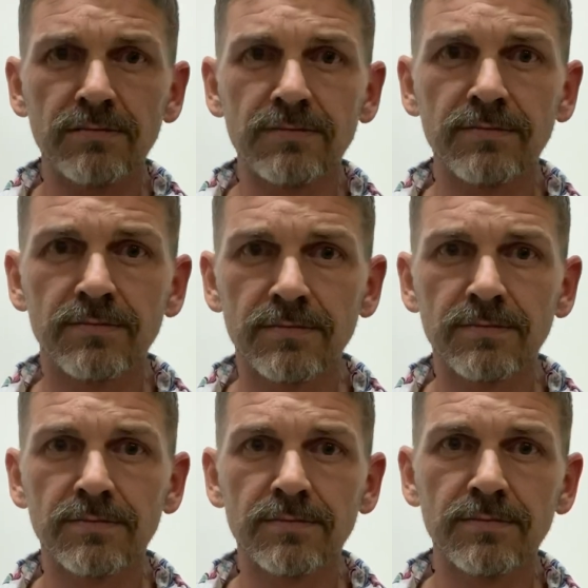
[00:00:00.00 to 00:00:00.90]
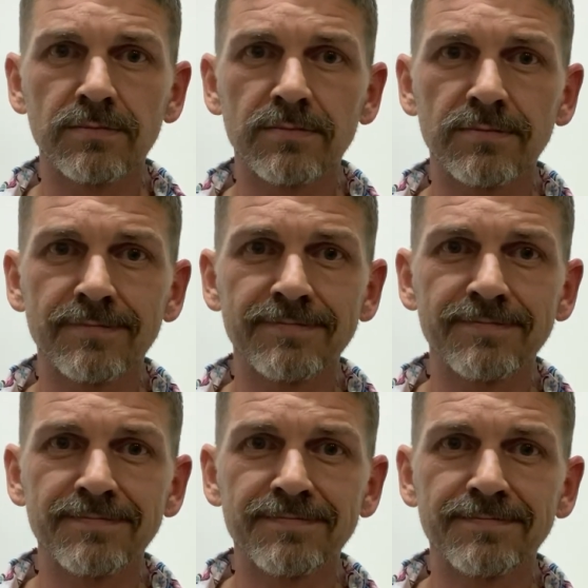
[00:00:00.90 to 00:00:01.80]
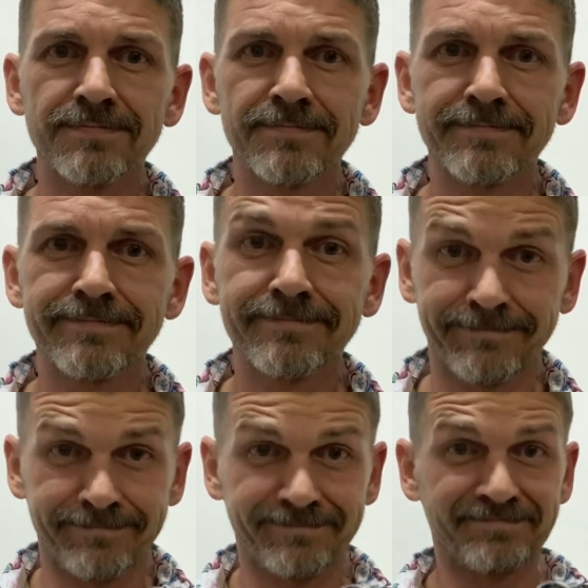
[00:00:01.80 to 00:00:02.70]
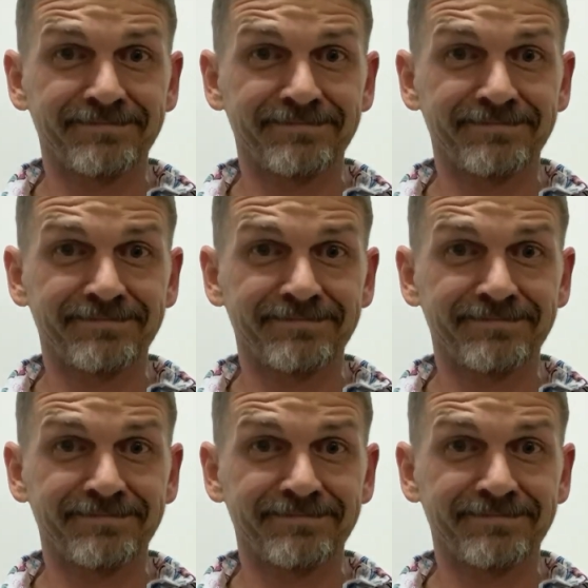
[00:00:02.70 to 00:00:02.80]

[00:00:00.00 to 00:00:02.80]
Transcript: Nobody speaks.